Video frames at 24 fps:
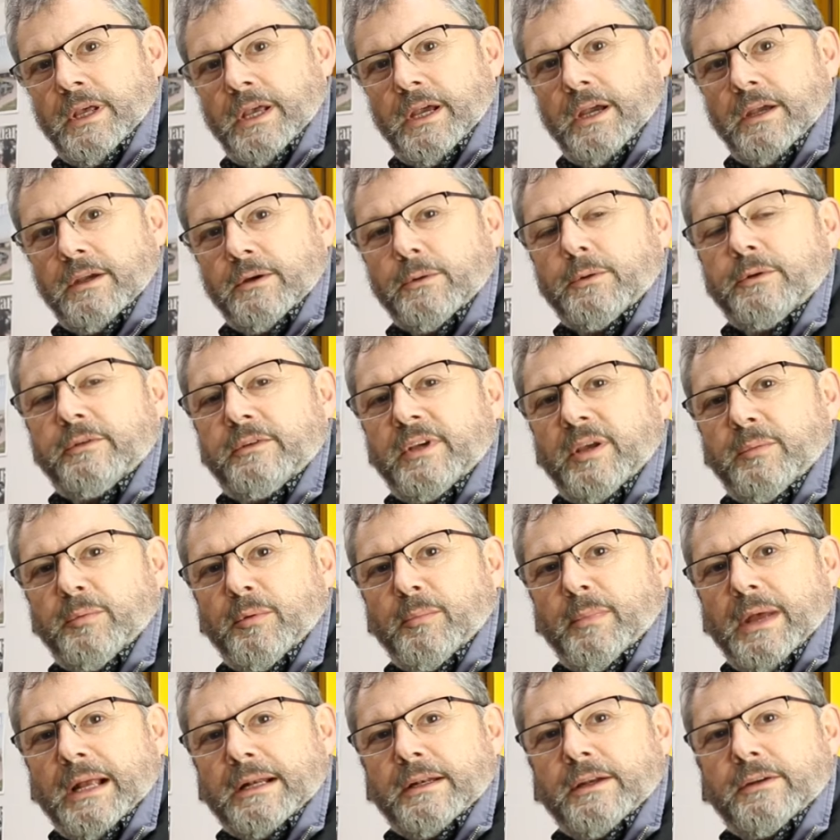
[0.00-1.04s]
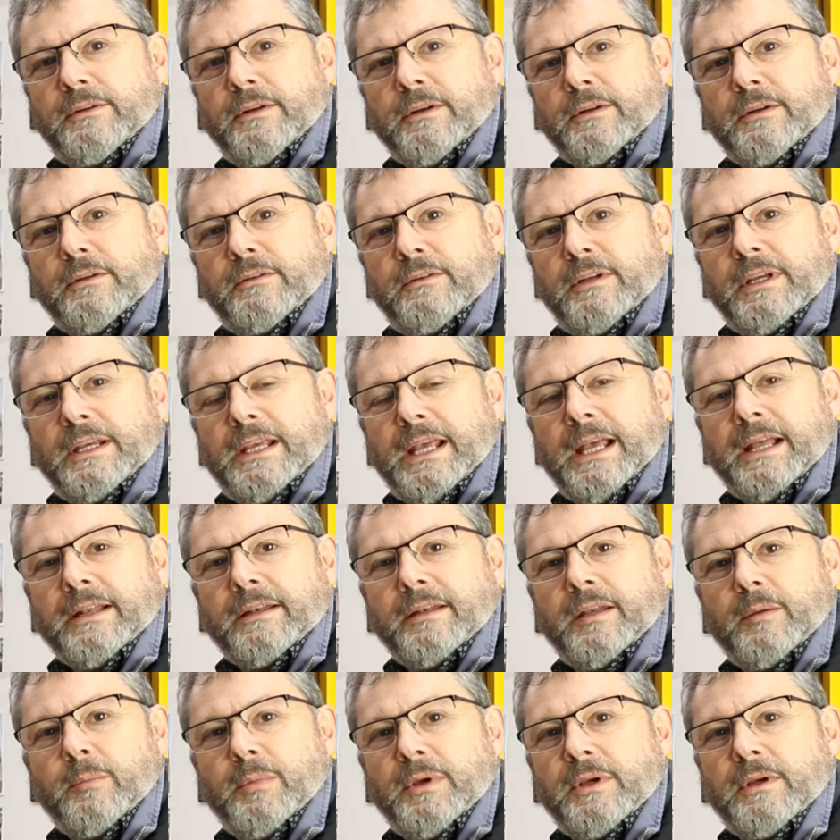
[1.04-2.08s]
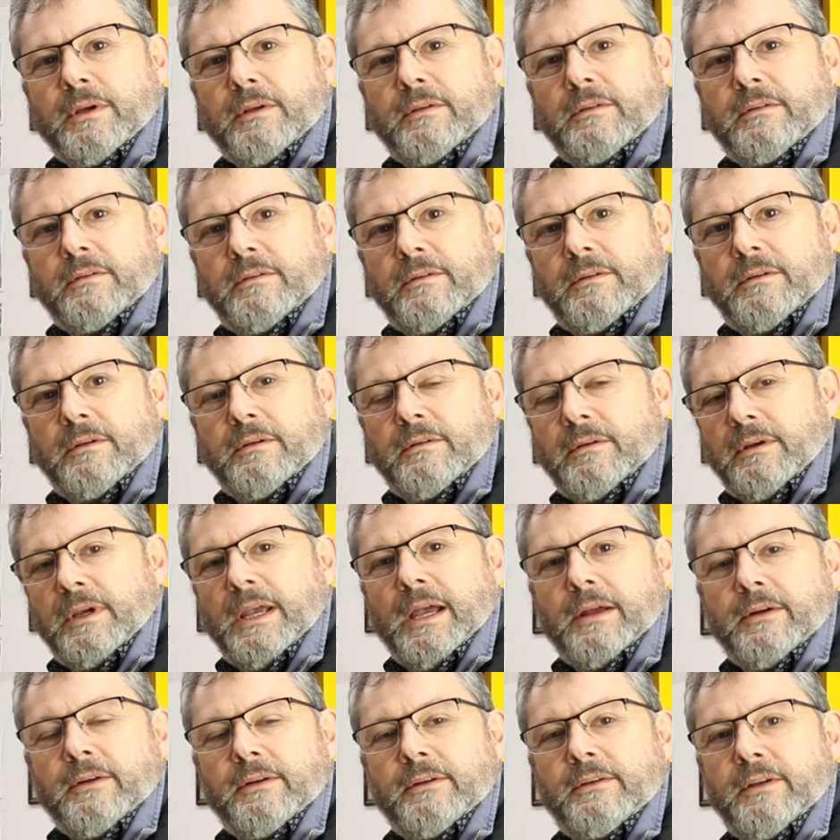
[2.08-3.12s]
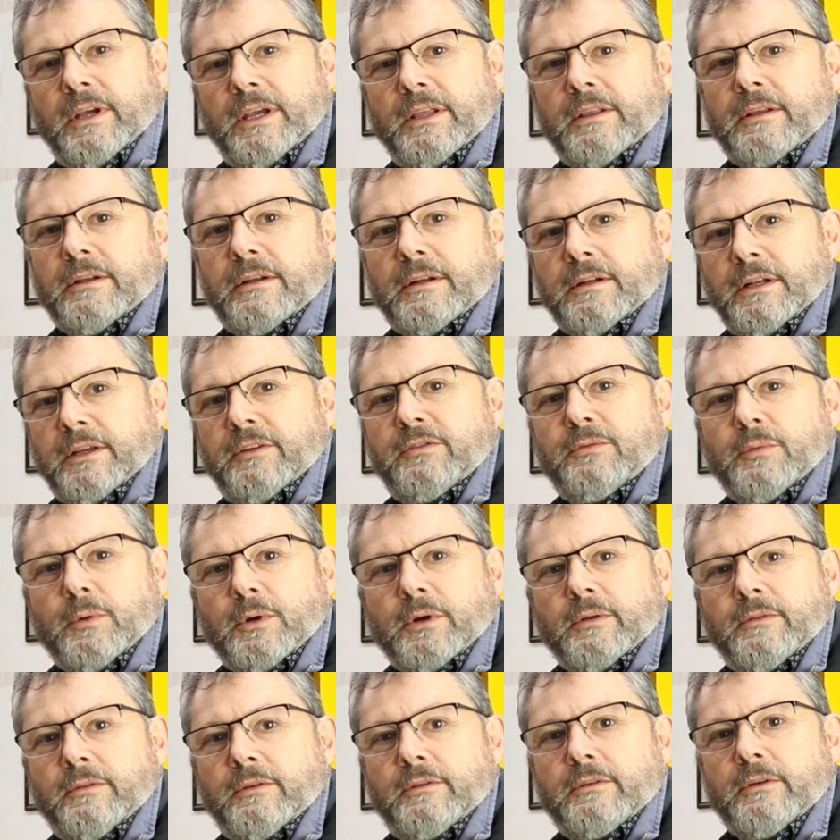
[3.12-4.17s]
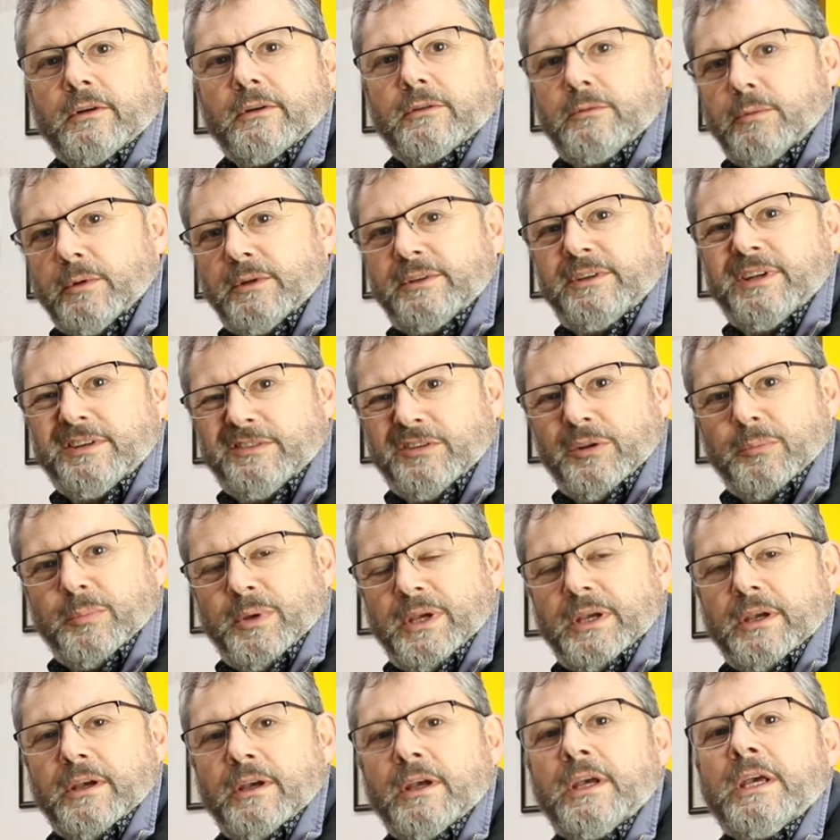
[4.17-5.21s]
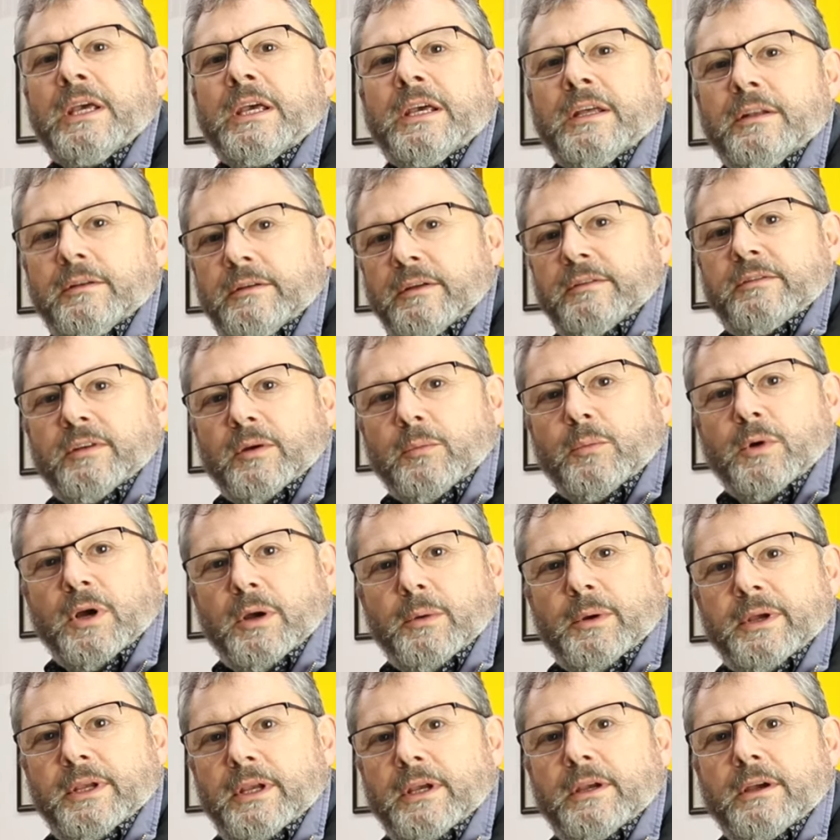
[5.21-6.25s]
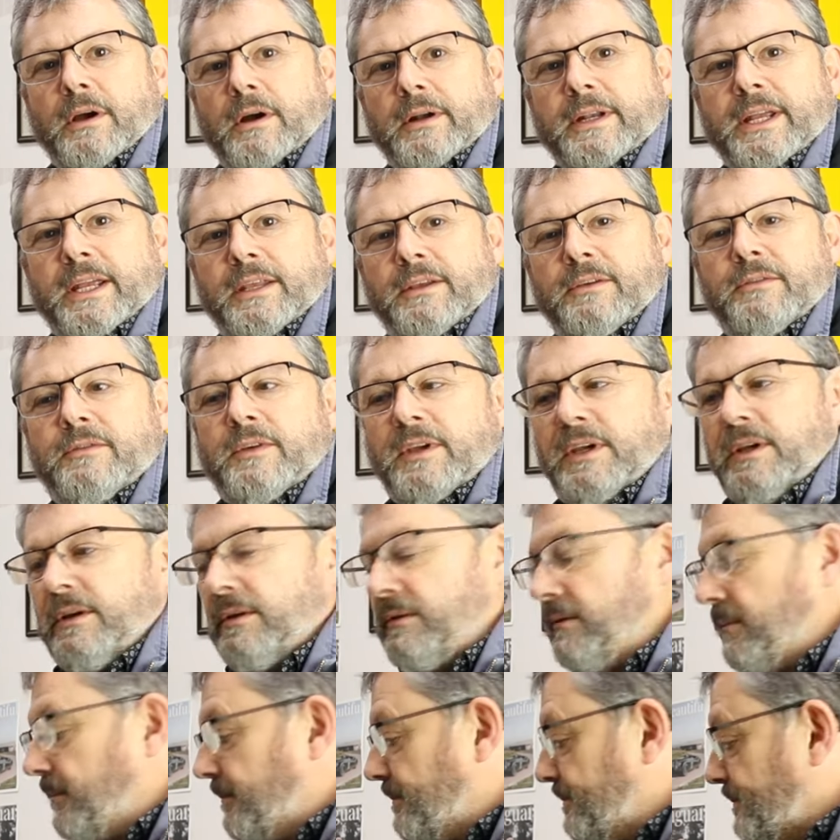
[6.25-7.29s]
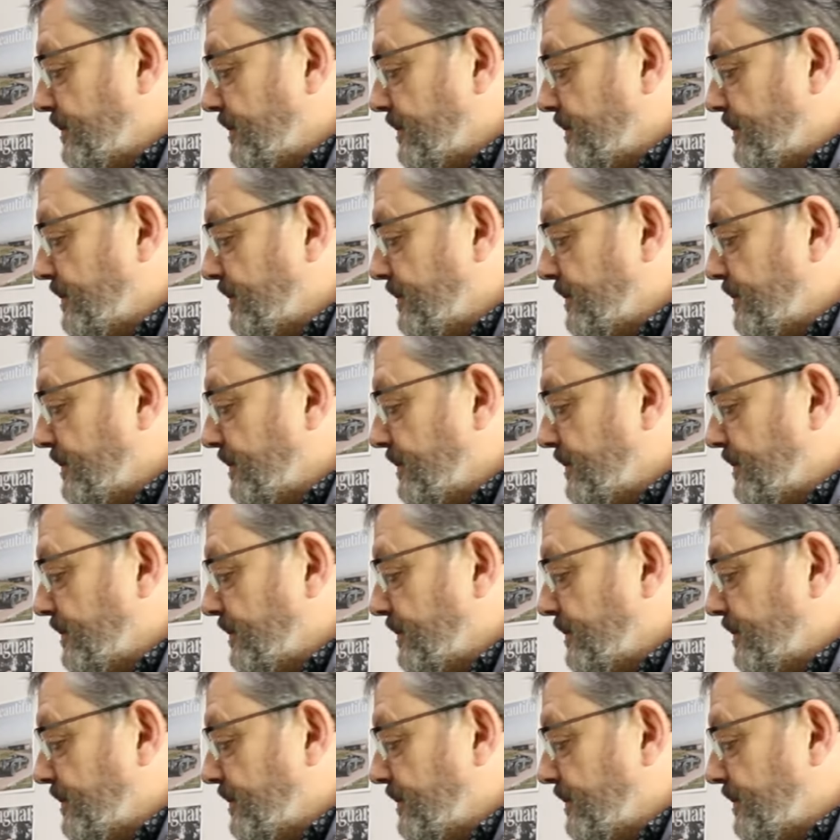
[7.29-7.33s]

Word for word: I always keep a magnet on a stick handy because you can guarantee that at least one of the screws will disappear to somewhere where you can't get your fingers.